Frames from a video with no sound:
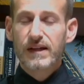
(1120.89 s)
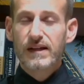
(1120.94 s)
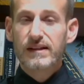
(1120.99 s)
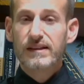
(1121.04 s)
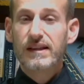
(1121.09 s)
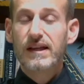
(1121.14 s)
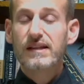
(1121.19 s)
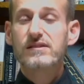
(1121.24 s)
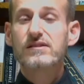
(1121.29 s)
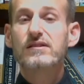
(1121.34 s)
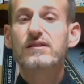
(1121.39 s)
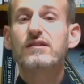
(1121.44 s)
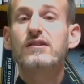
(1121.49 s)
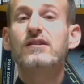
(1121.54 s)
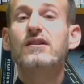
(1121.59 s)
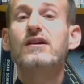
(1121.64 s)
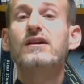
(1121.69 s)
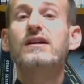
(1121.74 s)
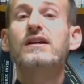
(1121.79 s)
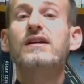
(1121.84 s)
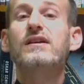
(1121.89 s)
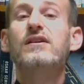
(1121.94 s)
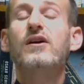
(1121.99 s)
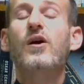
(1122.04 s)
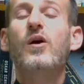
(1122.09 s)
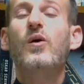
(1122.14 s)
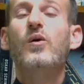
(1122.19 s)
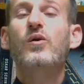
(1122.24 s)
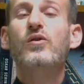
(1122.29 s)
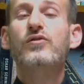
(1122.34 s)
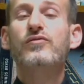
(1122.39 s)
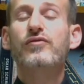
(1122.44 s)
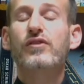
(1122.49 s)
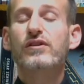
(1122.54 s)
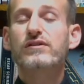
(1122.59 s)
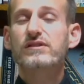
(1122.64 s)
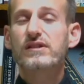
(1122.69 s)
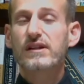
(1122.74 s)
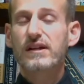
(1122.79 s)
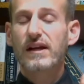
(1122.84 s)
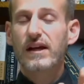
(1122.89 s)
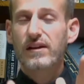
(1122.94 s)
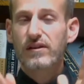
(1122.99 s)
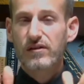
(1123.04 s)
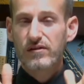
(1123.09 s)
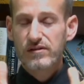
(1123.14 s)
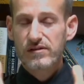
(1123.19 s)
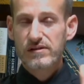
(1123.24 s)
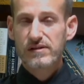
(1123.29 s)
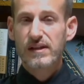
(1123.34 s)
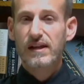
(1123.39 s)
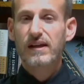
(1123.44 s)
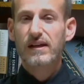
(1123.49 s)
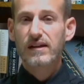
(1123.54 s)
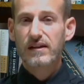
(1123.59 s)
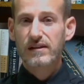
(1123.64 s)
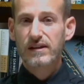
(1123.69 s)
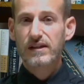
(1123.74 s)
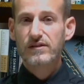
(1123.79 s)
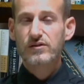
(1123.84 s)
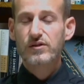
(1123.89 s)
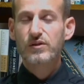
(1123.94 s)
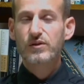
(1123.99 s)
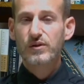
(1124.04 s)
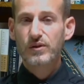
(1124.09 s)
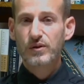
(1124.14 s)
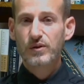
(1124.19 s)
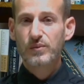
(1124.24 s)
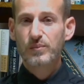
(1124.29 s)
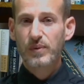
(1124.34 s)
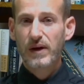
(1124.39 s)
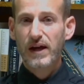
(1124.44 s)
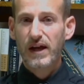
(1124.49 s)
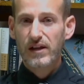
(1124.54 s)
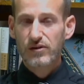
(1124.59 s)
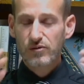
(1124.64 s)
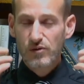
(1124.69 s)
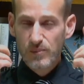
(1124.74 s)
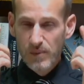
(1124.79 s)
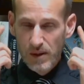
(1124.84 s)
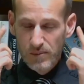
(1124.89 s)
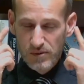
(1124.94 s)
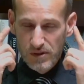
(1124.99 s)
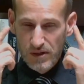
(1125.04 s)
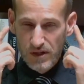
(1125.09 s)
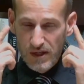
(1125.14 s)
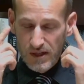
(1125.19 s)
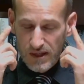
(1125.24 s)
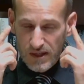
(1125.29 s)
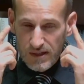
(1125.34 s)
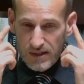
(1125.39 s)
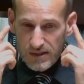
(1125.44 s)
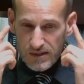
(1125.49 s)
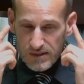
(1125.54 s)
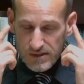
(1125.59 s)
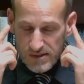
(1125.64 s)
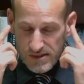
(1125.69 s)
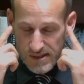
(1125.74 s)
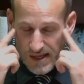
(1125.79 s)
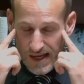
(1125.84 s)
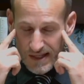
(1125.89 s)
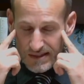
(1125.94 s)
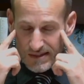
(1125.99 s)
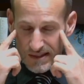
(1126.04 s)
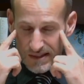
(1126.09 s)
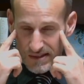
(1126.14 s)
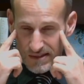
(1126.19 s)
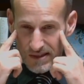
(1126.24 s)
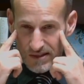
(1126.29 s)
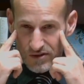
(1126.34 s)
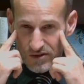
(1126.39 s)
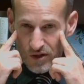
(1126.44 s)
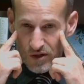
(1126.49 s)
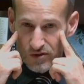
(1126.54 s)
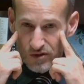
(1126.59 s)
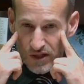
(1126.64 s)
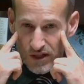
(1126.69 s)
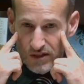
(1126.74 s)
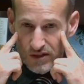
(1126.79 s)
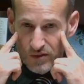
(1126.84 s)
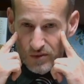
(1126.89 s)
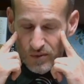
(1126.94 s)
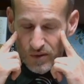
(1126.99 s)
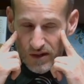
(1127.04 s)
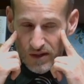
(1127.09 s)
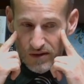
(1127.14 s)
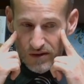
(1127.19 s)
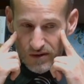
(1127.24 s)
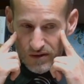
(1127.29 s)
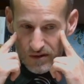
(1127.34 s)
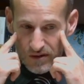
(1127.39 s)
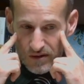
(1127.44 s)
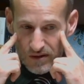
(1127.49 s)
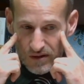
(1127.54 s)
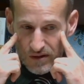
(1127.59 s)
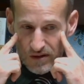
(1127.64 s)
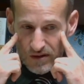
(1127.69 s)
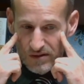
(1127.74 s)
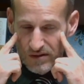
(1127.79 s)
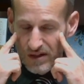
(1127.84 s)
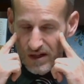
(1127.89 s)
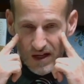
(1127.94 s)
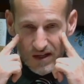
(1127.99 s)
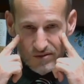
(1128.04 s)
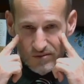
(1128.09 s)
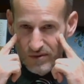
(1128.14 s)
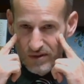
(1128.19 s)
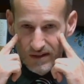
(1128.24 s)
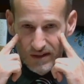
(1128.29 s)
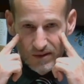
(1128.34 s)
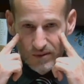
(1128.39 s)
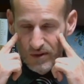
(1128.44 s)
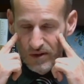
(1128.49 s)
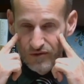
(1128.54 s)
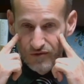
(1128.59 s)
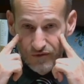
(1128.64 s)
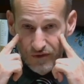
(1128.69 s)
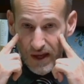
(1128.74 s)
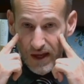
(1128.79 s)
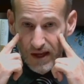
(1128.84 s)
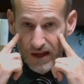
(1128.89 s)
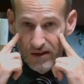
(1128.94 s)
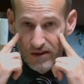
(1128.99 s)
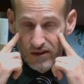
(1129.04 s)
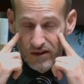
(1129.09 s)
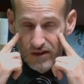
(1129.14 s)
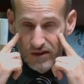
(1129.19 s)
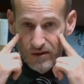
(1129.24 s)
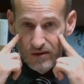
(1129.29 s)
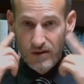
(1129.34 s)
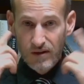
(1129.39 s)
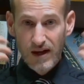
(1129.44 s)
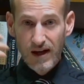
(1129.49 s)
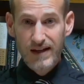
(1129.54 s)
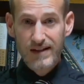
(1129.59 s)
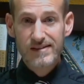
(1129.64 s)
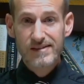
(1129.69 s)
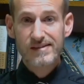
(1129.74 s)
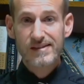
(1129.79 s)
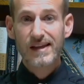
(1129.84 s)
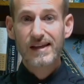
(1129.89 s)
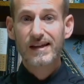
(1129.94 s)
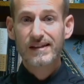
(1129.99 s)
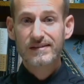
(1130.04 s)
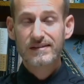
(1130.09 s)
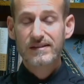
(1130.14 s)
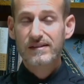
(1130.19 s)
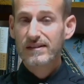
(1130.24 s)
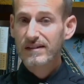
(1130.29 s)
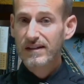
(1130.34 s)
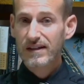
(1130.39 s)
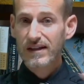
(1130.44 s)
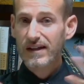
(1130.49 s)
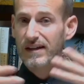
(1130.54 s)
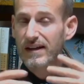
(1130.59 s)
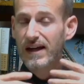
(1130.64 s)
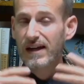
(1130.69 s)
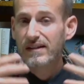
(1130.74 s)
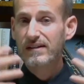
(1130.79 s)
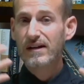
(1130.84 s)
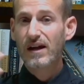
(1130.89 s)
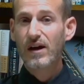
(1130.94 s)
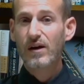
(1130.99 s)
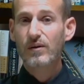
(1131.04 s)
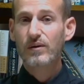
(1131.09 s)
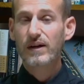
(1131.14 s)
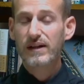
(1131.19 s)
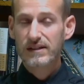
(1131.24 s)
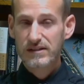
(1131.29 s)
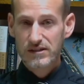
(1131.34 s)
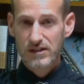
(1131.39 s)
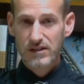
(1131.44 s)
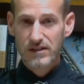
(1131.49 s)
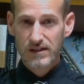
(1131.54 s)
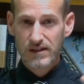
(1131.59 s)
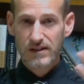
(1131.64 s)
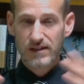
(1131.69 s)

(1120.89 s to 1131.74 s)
Let's look it over together, see the two paths. Remember, sight is associated with, not really with faith. I see it and I know it.